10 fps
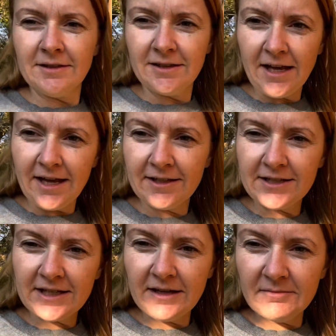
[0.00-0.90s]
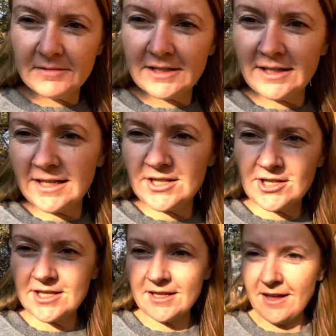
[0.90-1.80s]
It seems like it
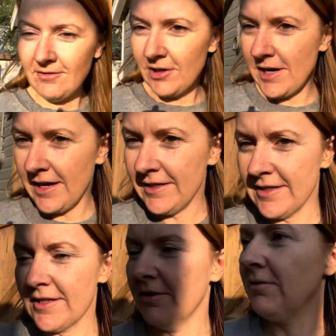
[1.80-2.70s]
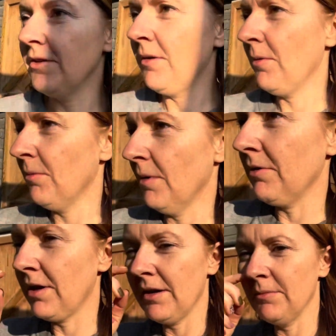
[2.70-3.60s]
just never ends.
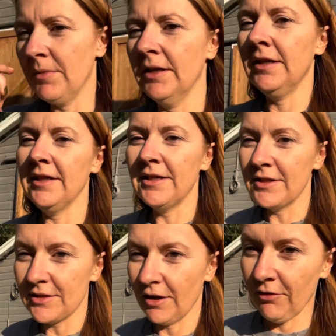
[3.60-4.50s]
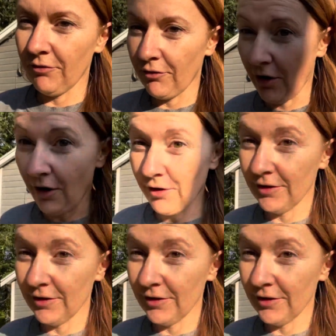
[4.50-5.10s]
Welcome to fall.